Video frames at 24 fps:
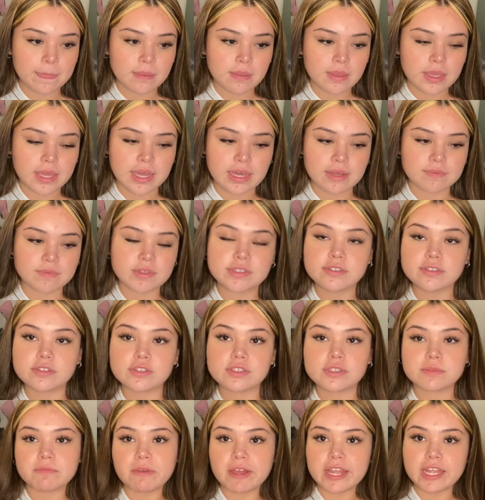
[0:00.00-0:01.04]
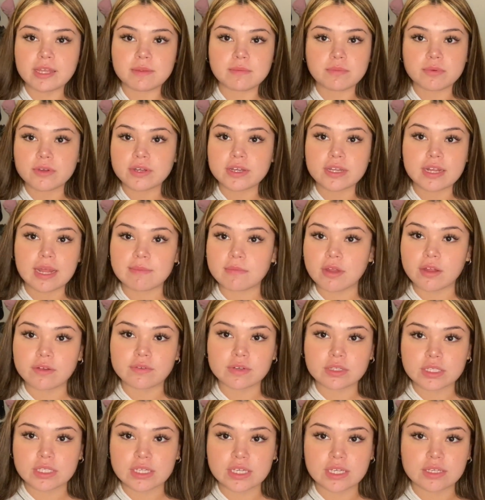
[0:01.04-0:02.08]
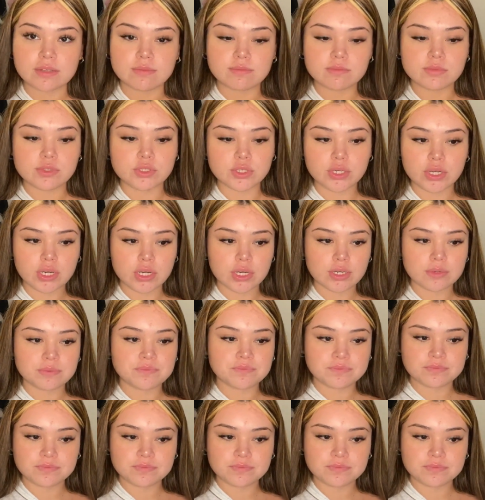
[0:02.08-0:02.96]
Yeah, this is just my input. I'm not really sure.